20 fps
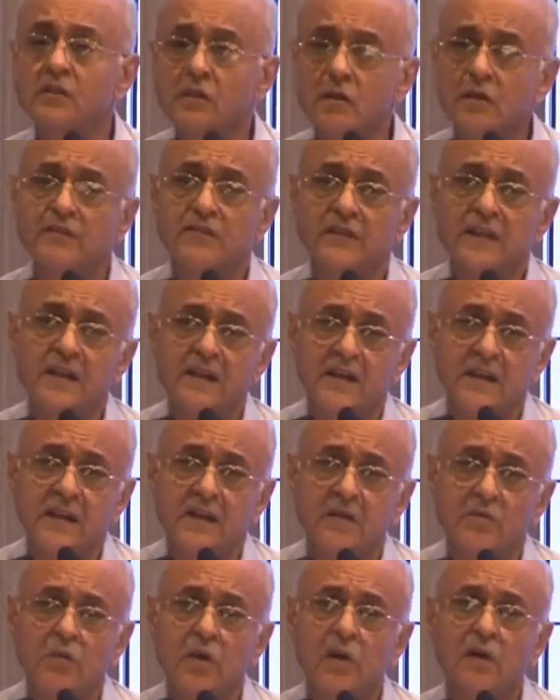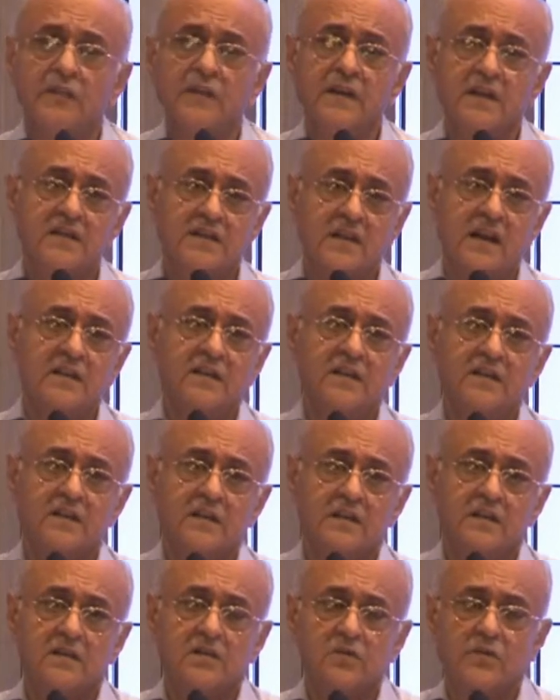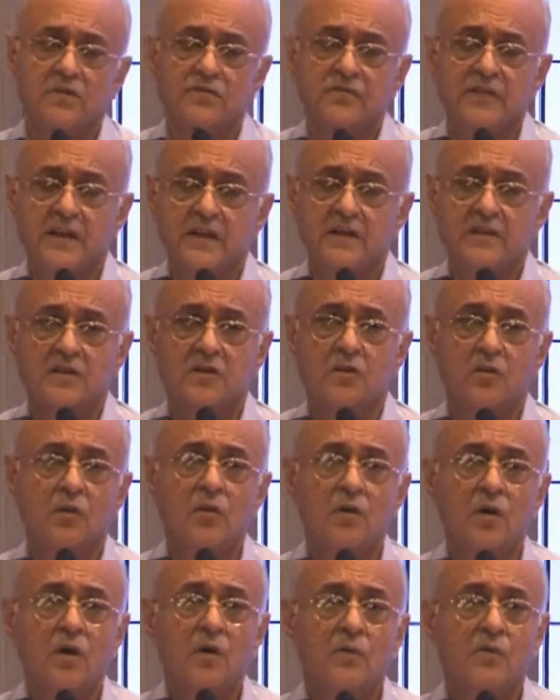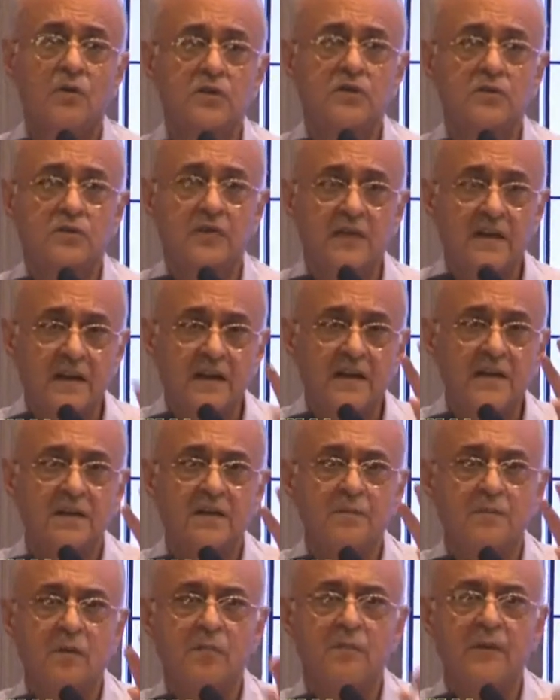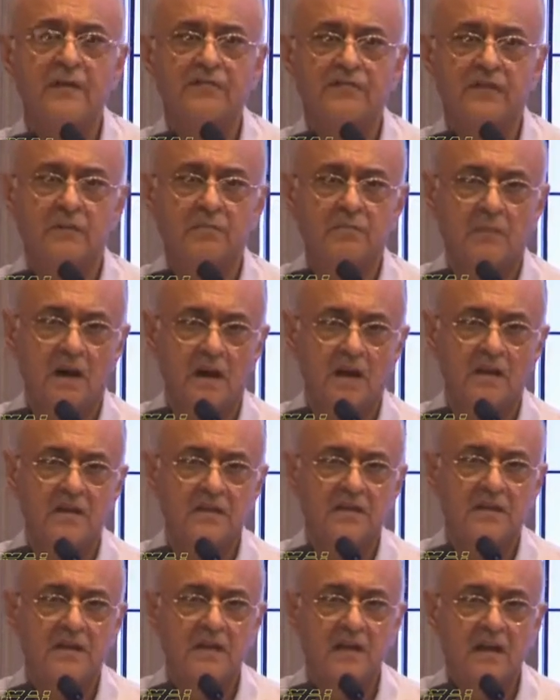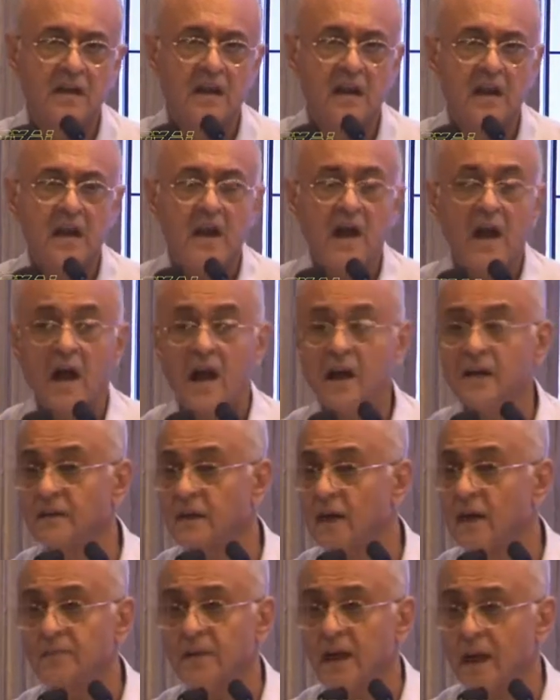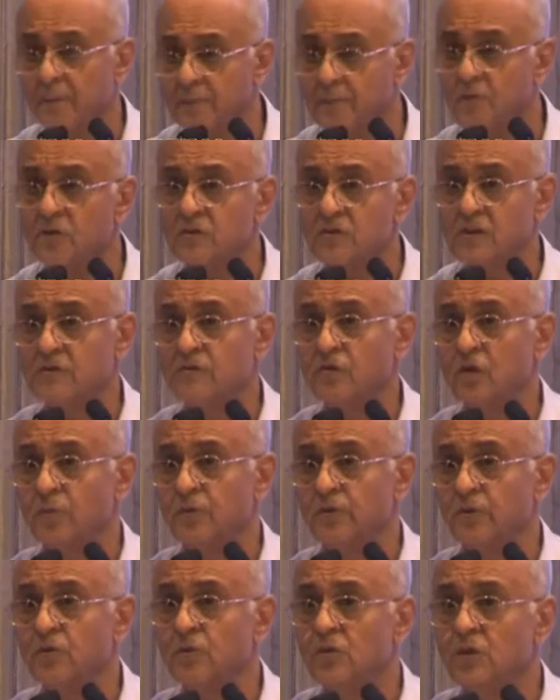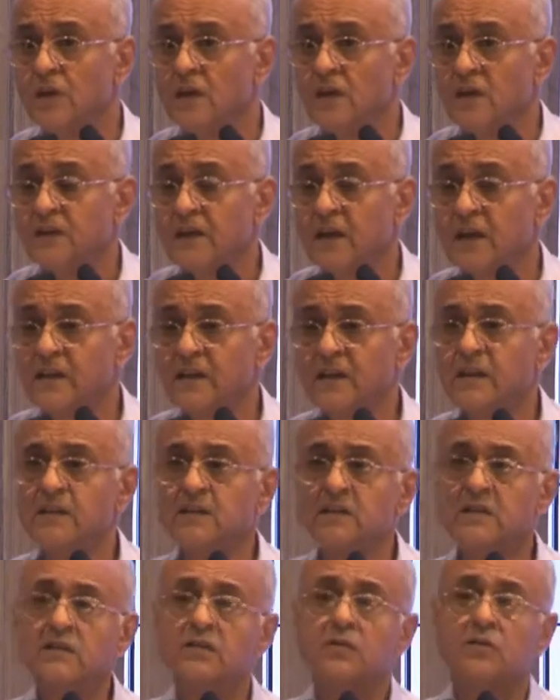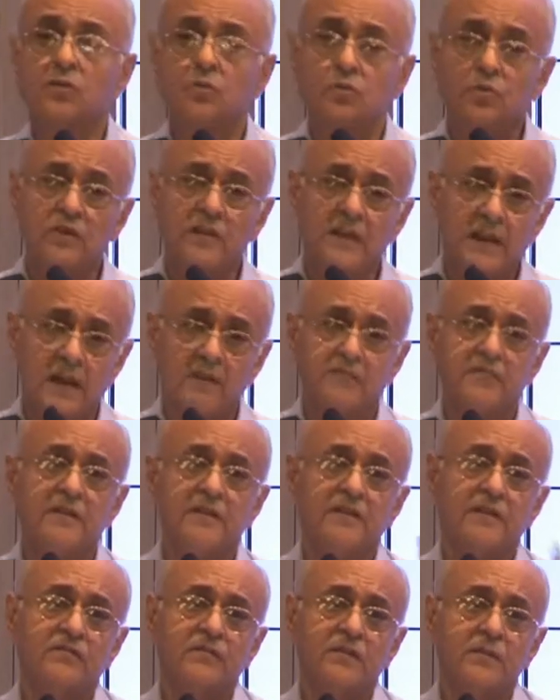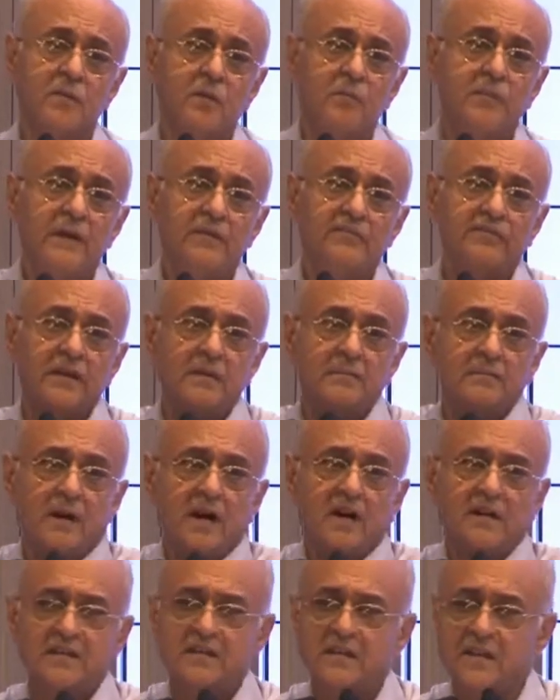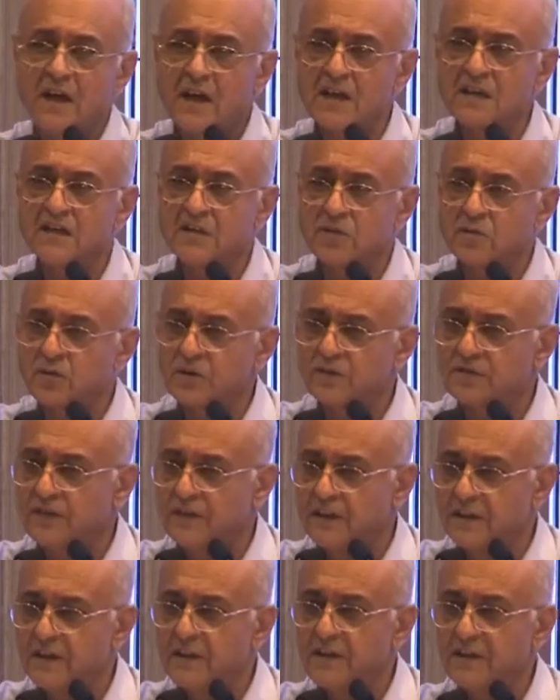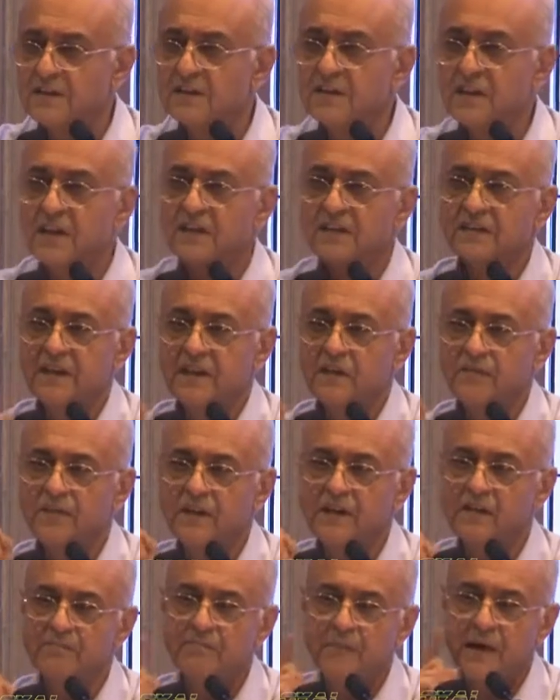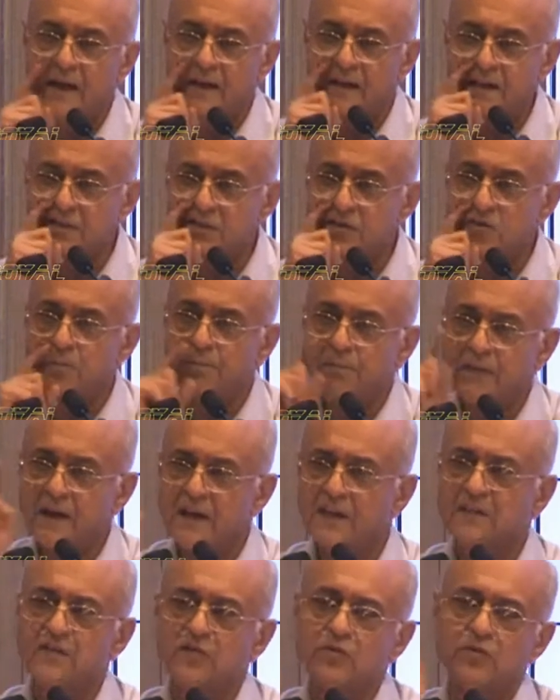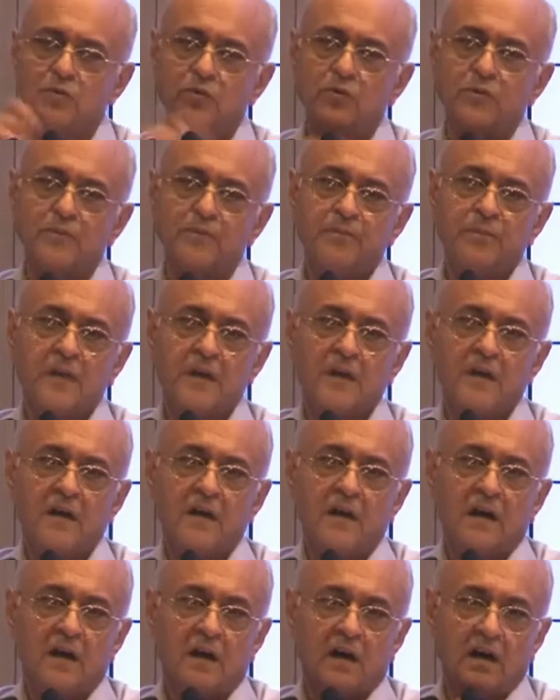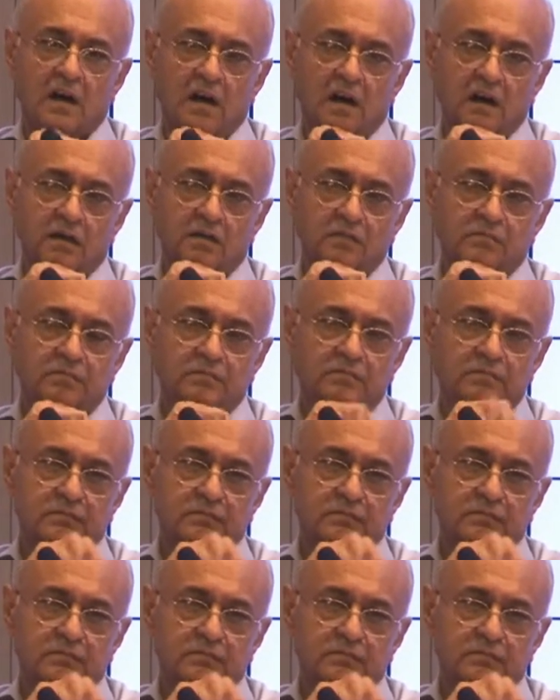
a lot of thinking, what we decided two or three years ago was to create the Mumbai Film Mart, and I'm happy to inform you that it's through the efforts of the Mumbai Film Mart in the last two or three years that we have managed to break through uh,